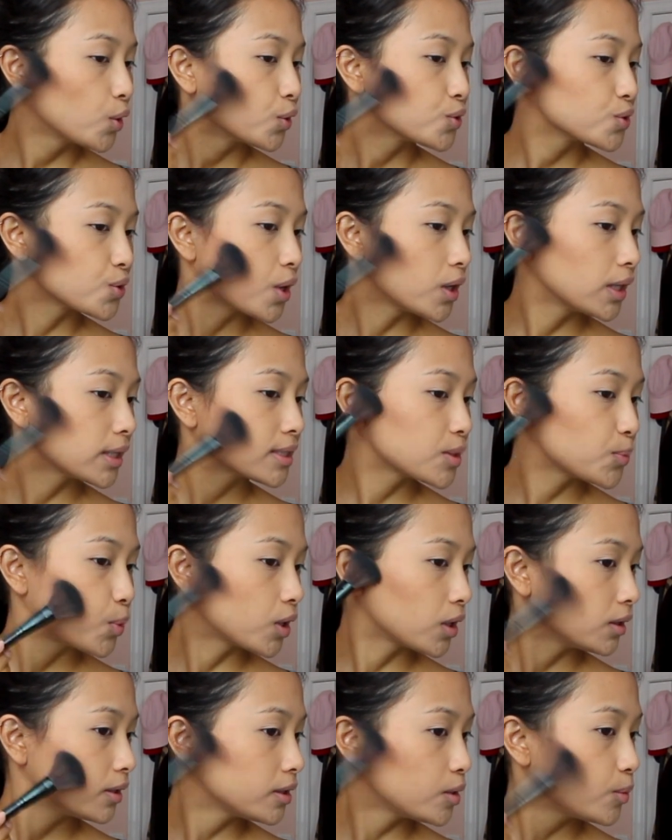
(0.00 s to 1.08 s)
So I like to put
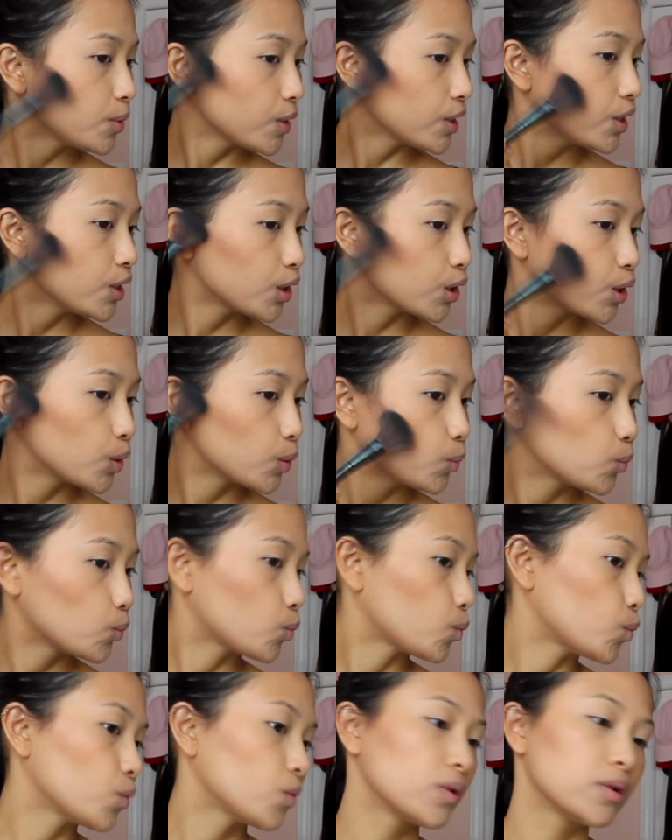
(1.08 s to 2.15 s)
a little bit here,
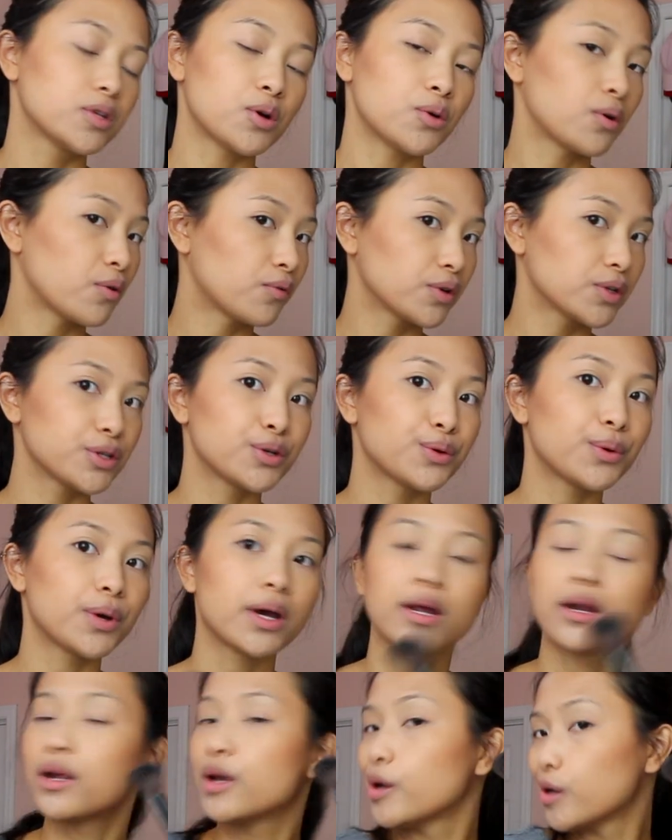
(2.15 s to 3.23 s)
don't overdo
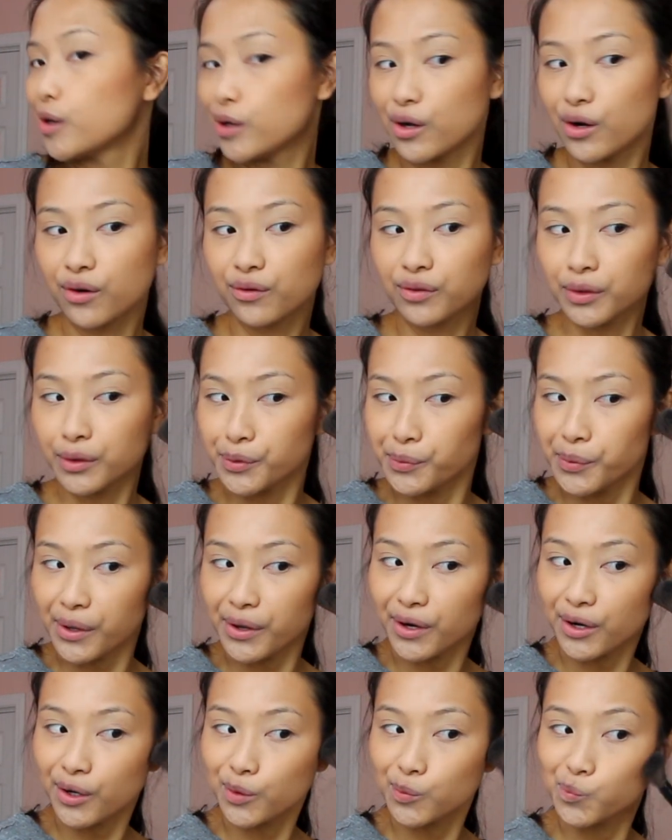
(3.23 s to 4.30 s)
it, over a little bit
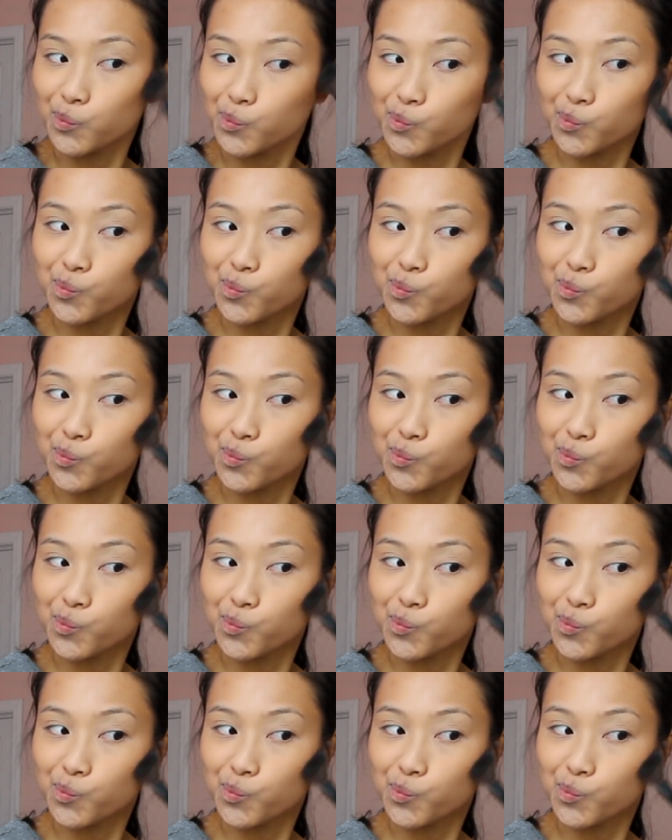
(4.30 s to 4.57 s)
here.